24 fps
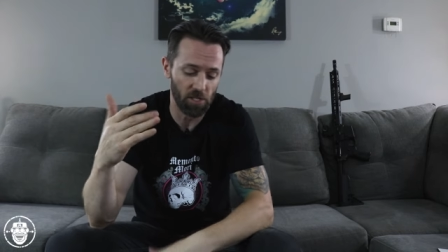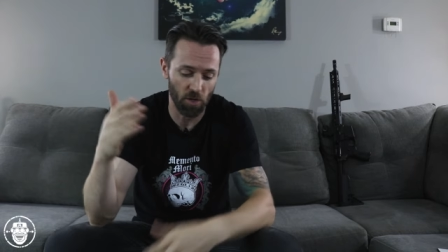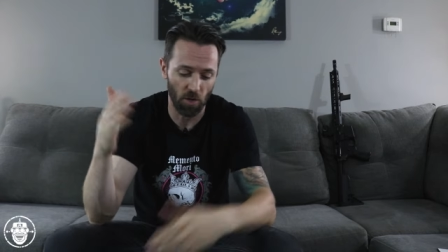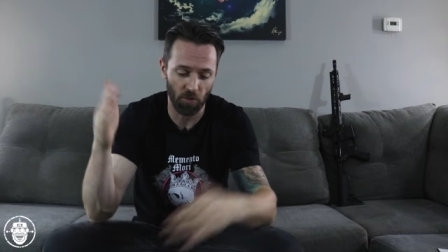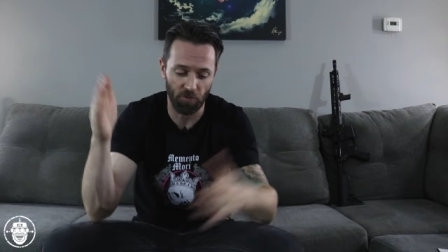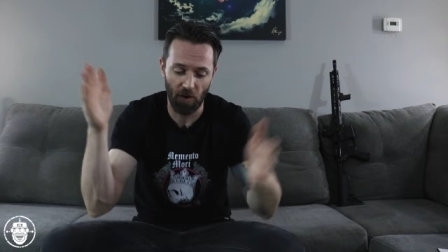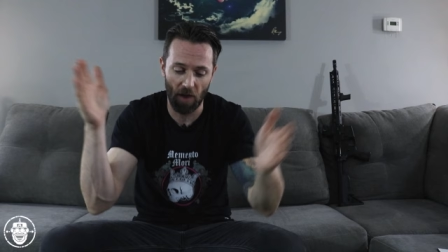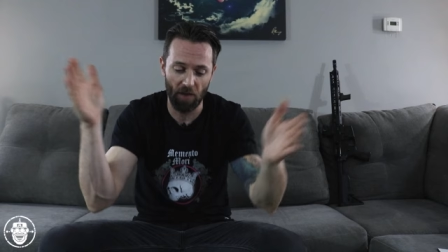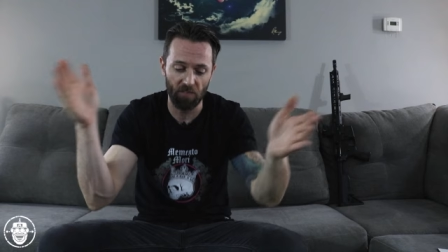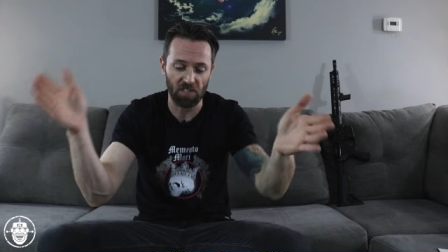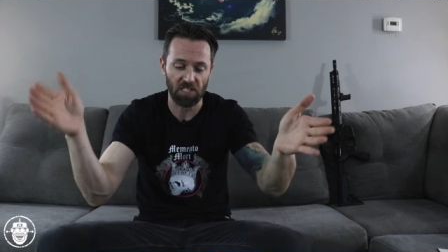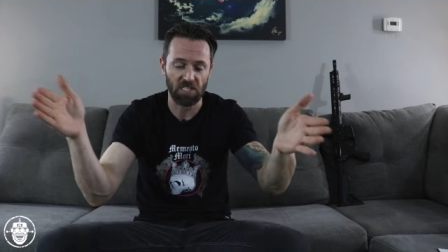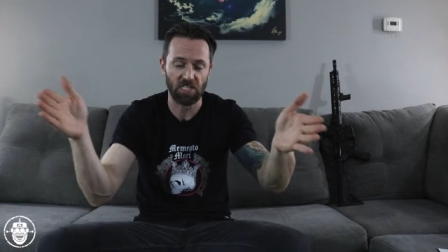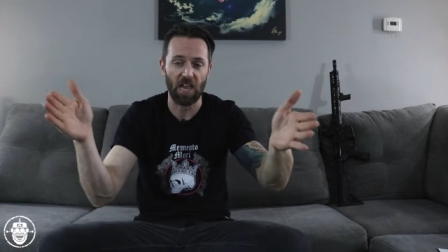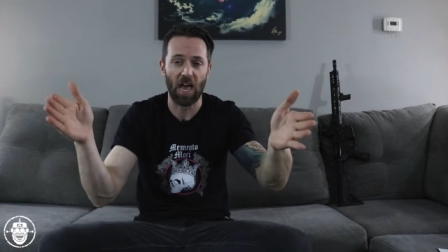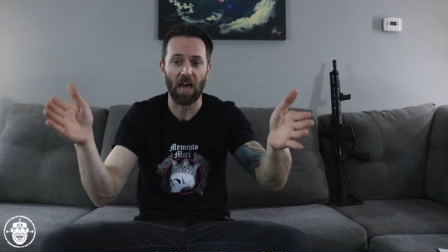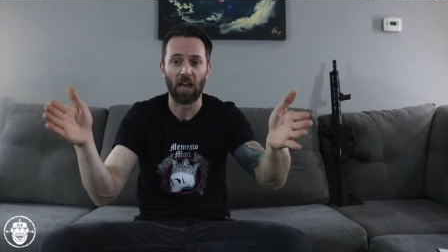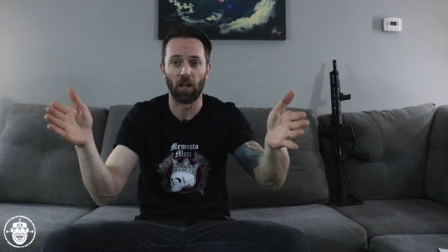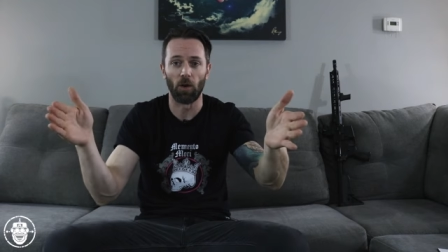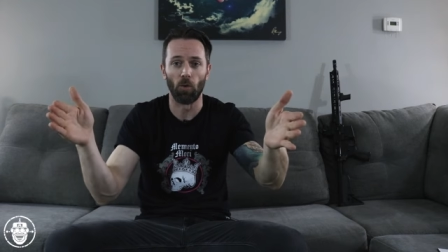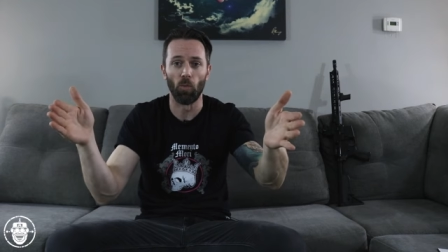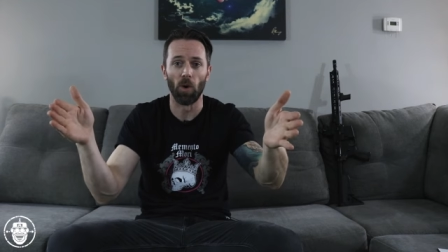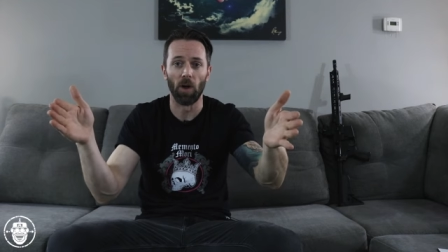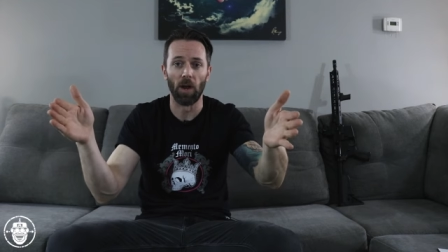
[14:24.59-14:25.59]
So if I have a
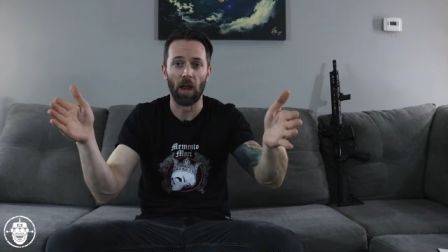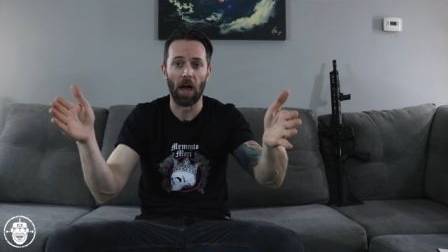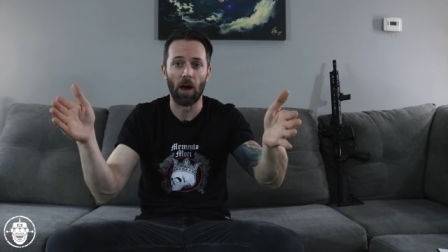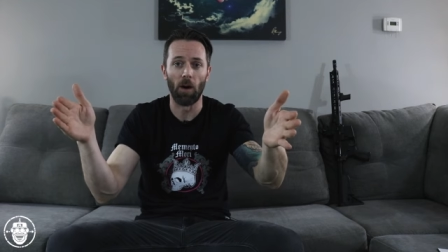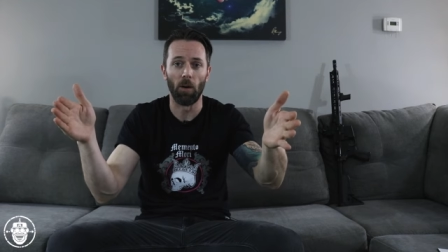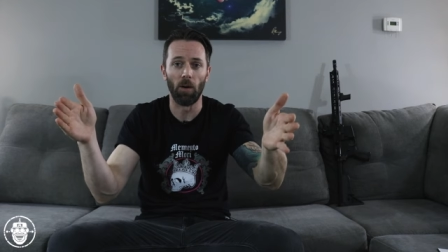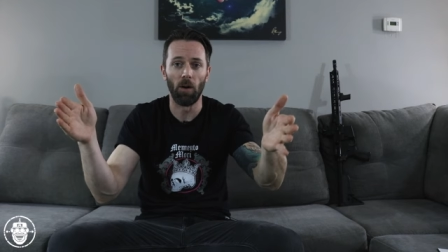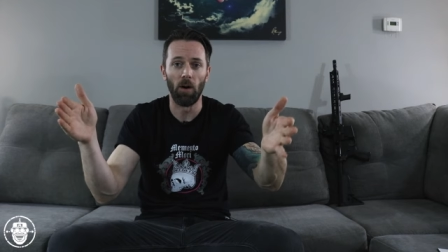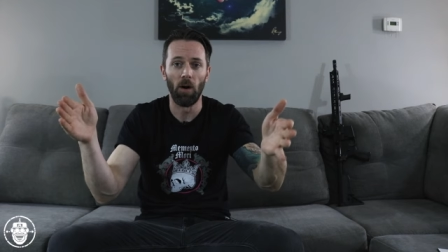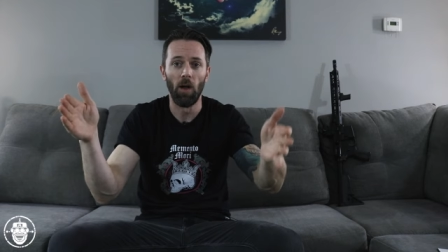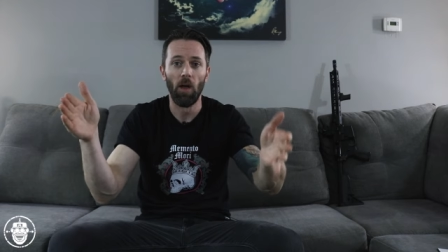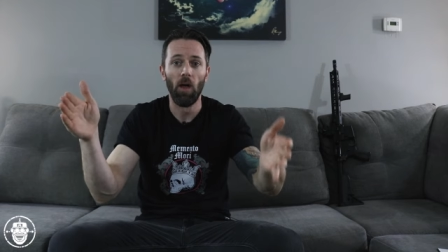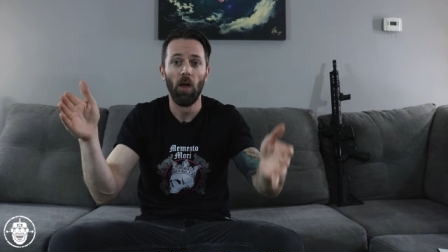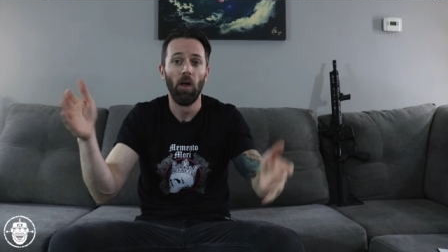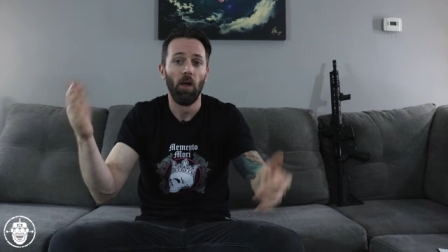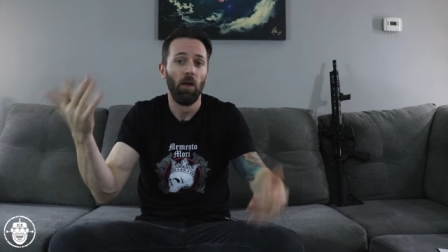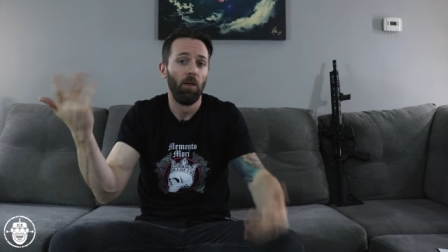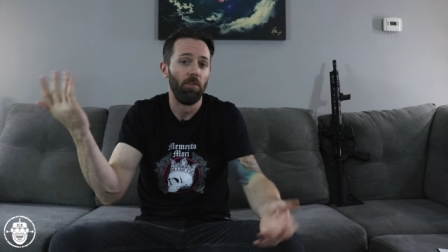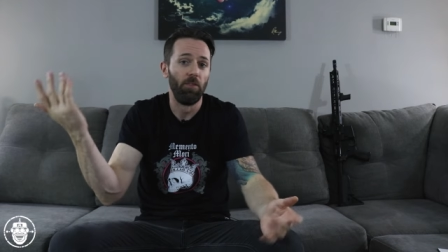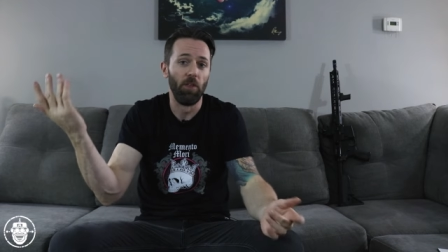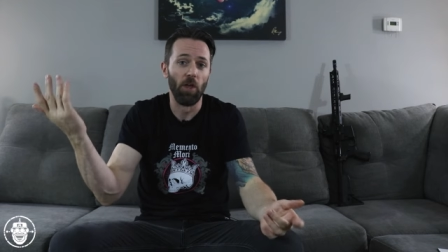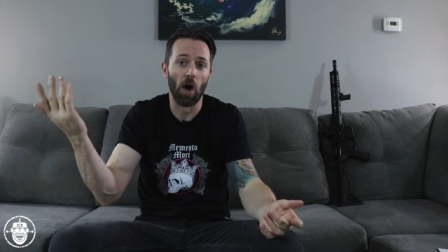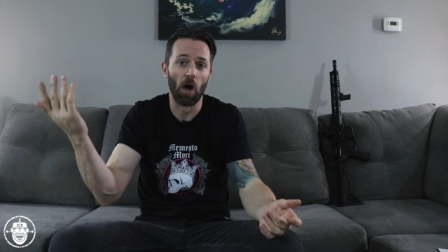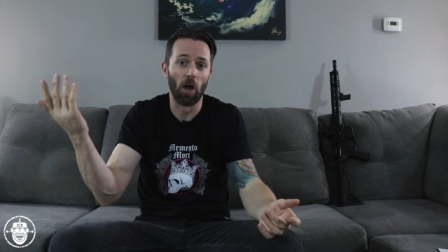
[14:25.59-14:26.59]
static one hour,
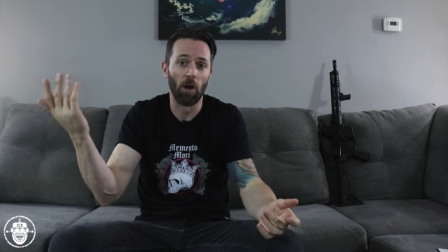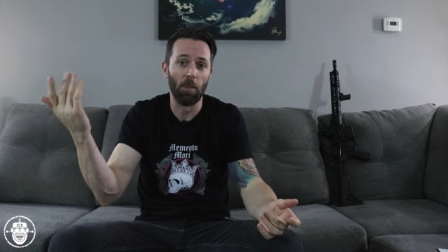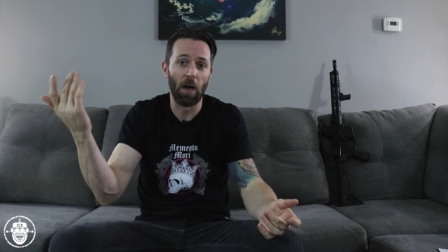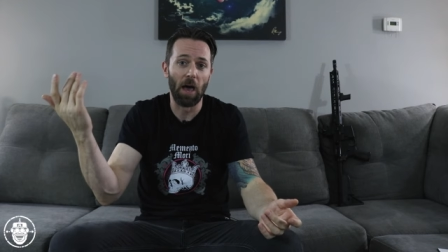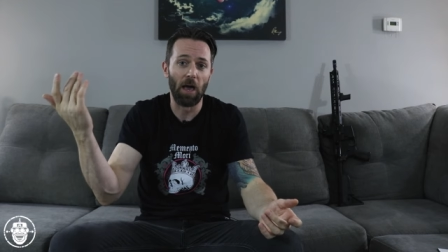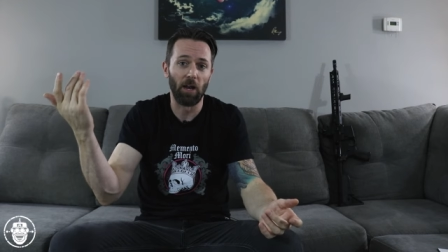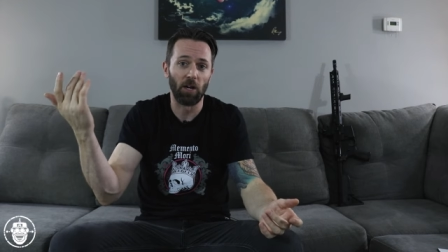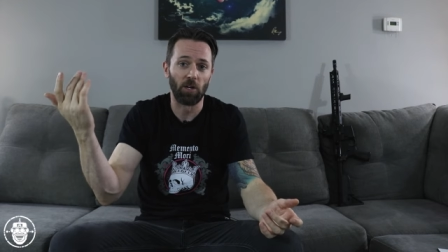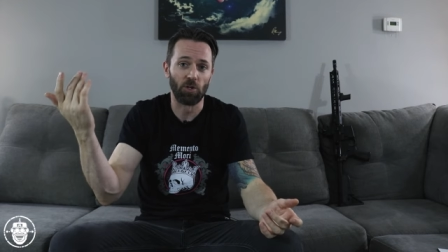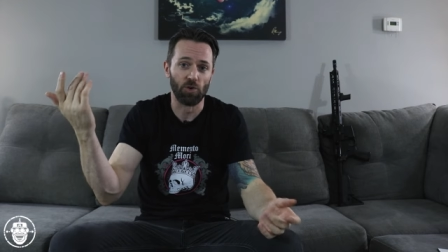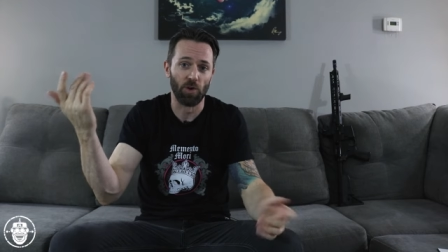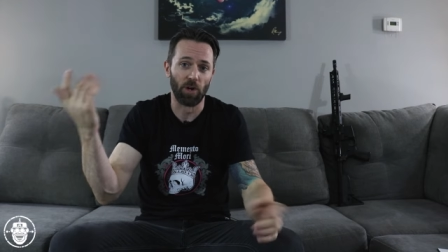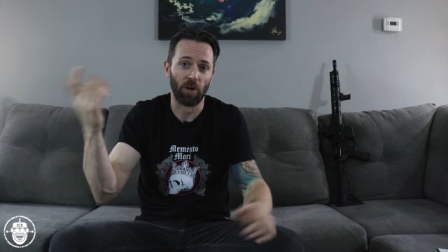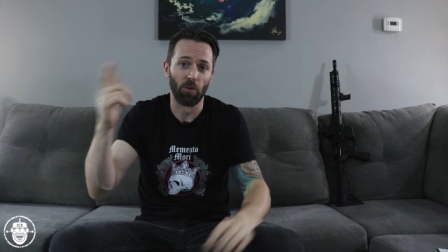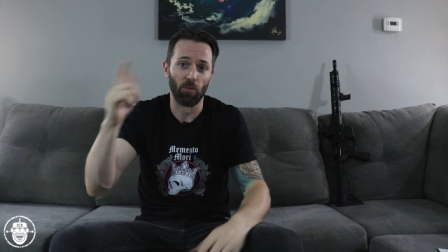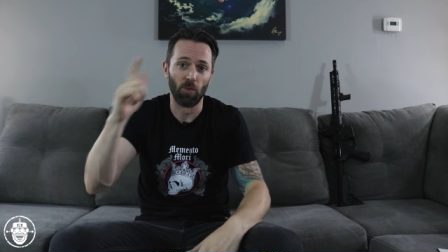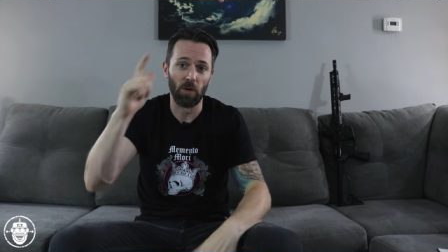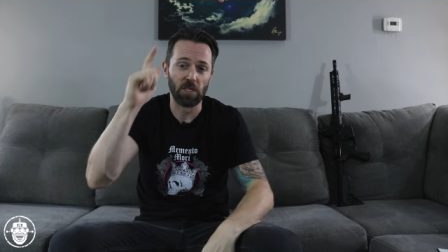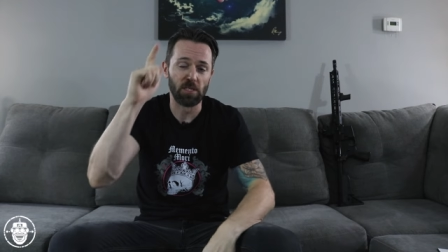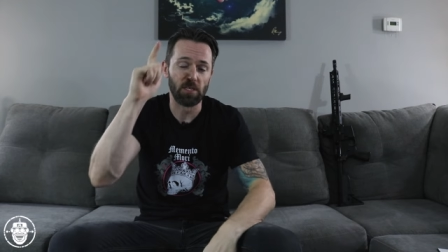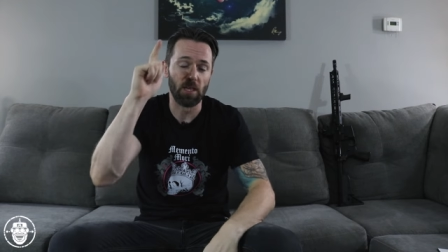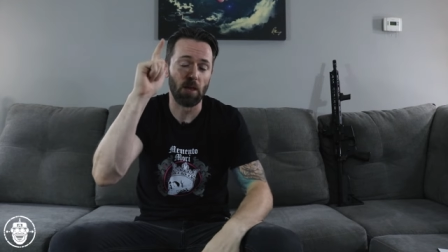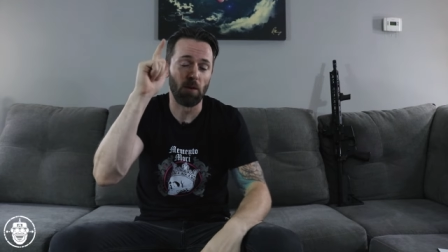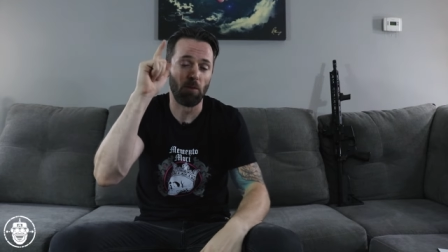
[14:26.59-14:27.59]
the automatic trigger
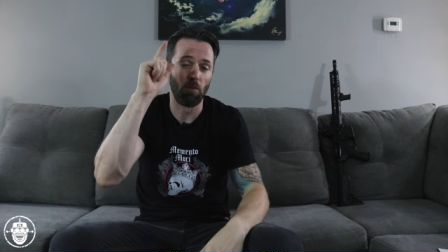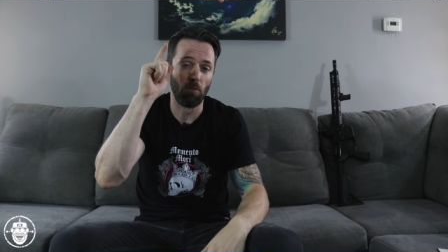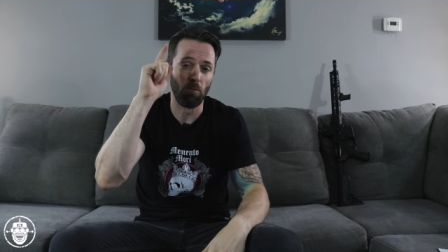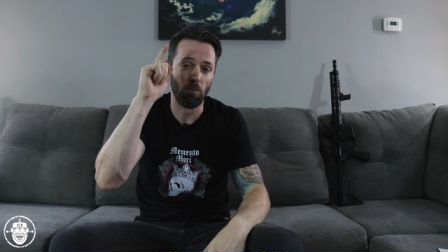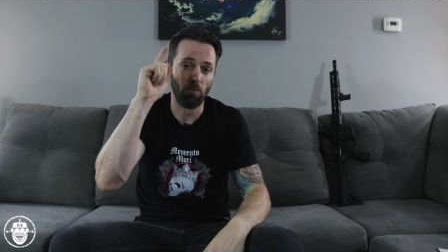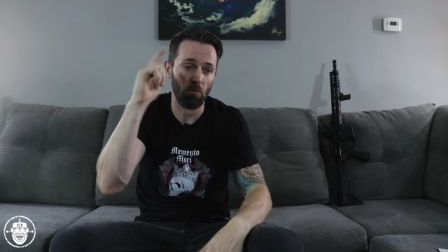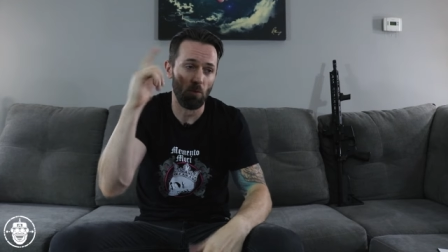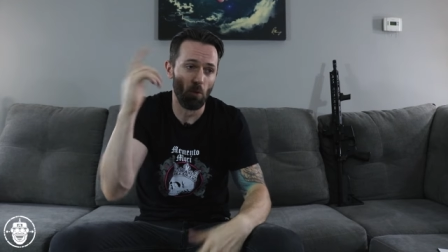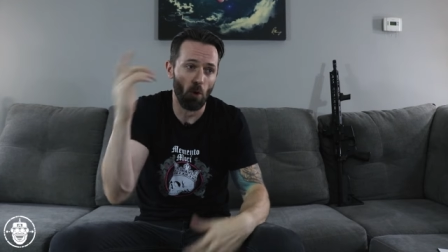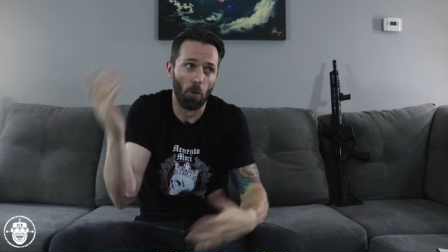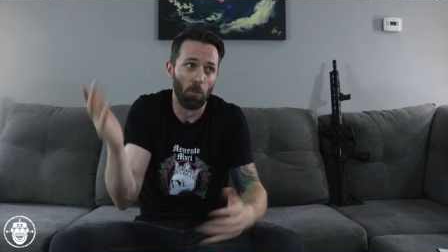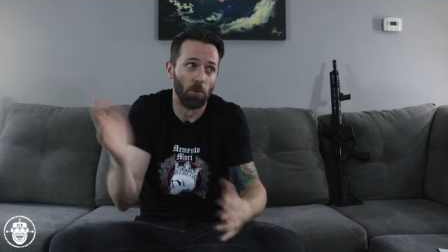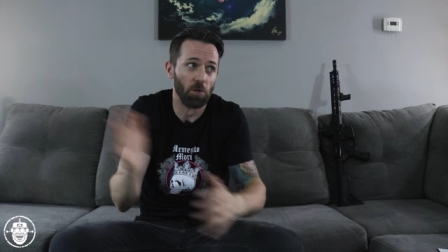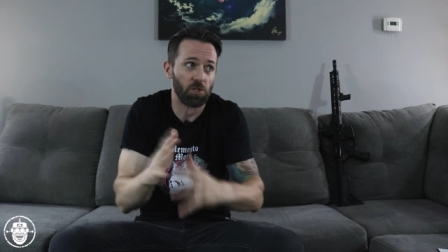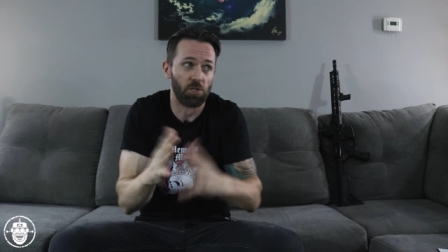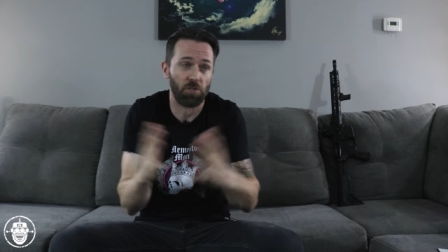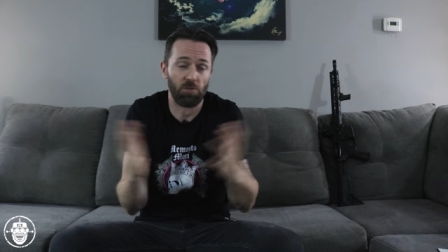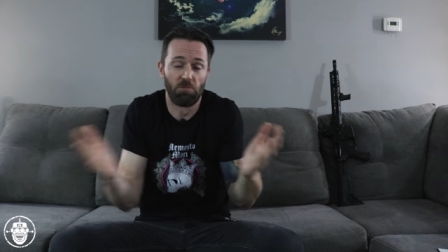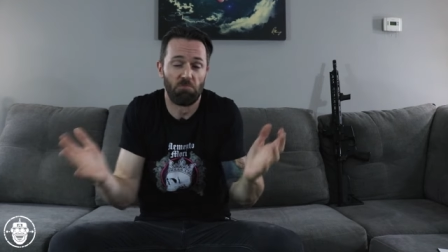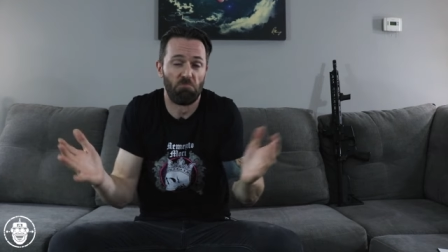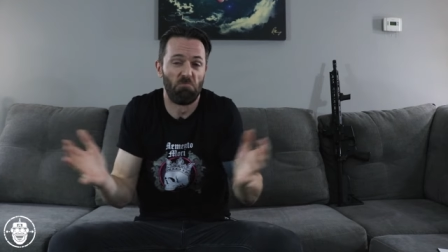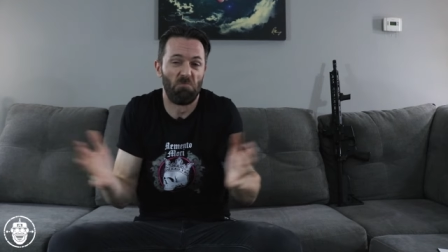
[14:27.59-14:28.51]
reset almost